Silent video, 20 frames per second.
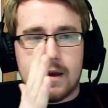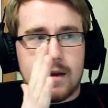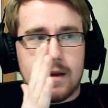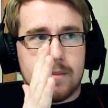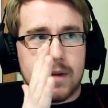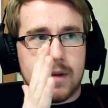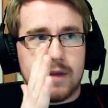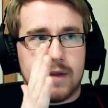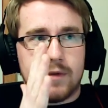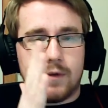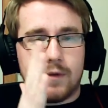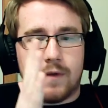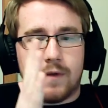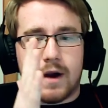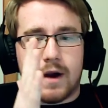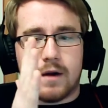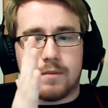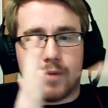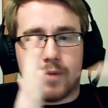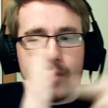But if you
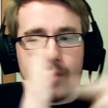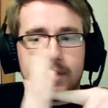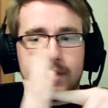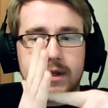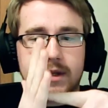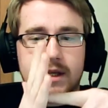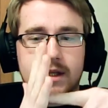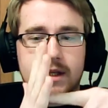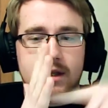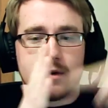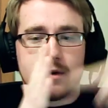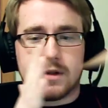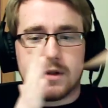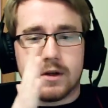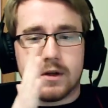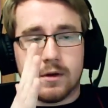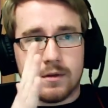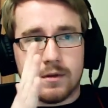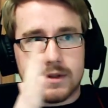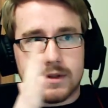fired
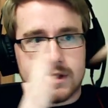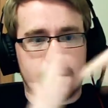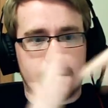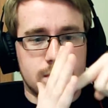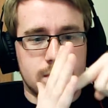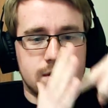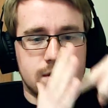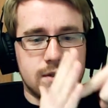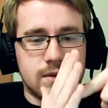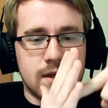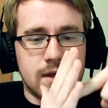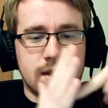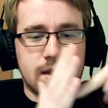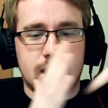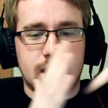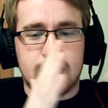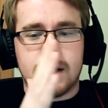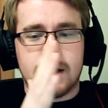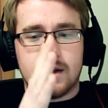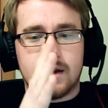perpendicularly or as close as you could
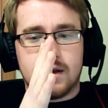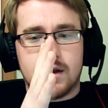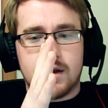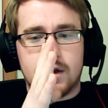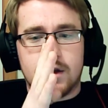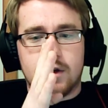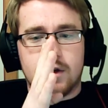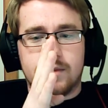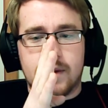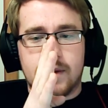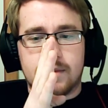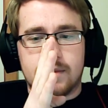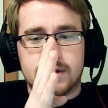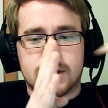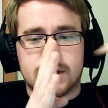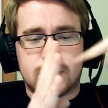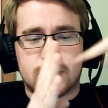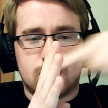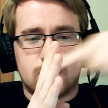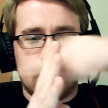get, you'd be able to
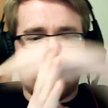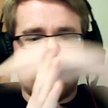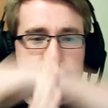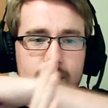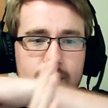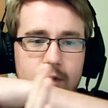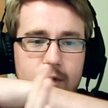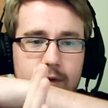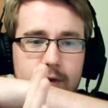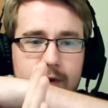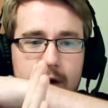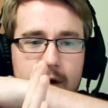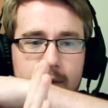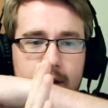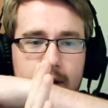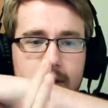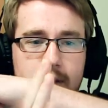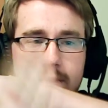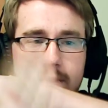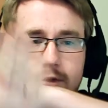sweep through a fair
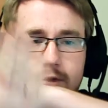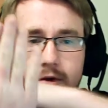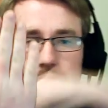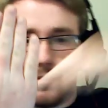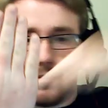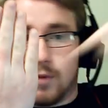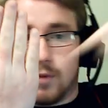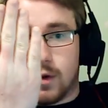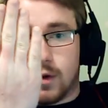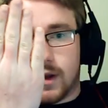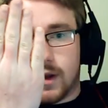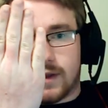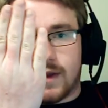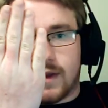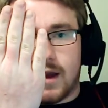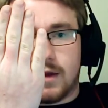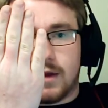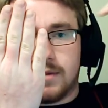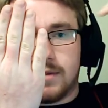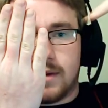amount of the troops. More like
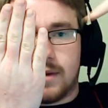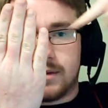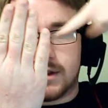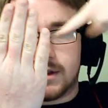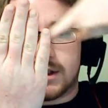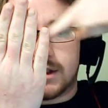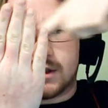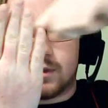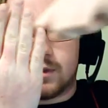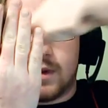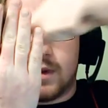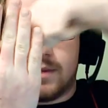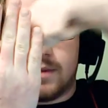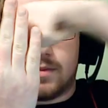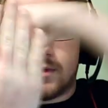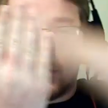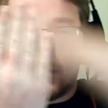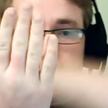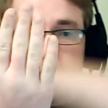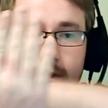that, you'd be able to sweep
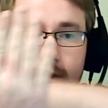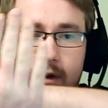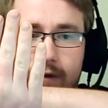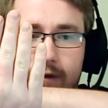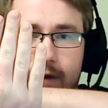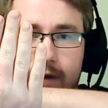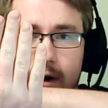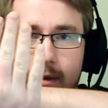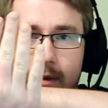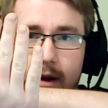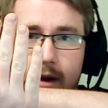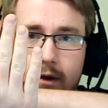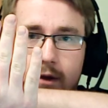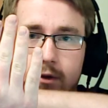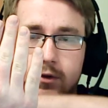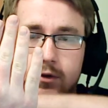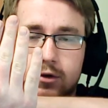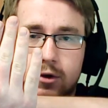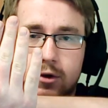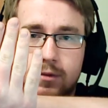through a fair amount of
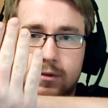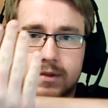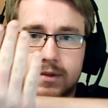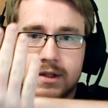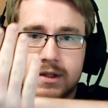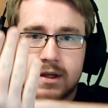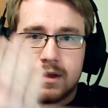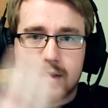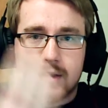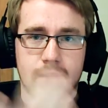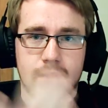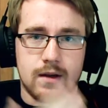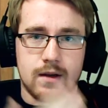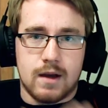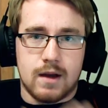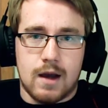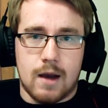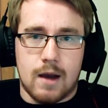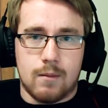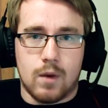the troops
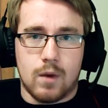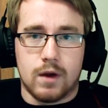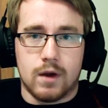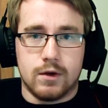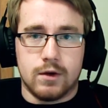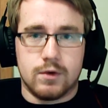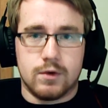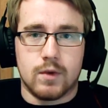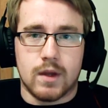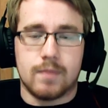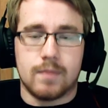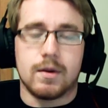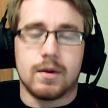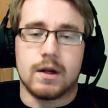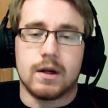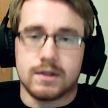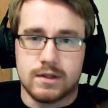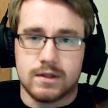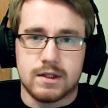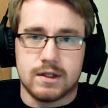while you're doing it, but
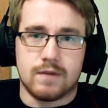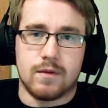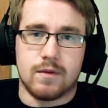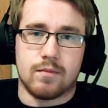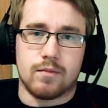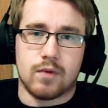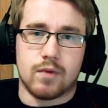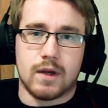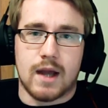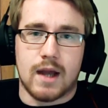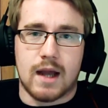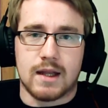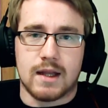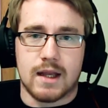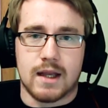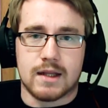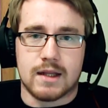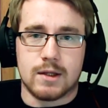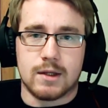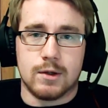also still with pretty high
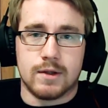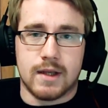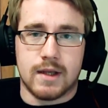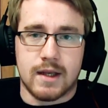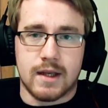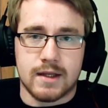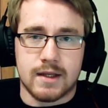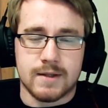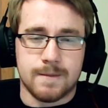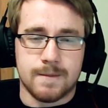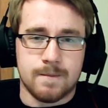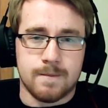likelihood to hit.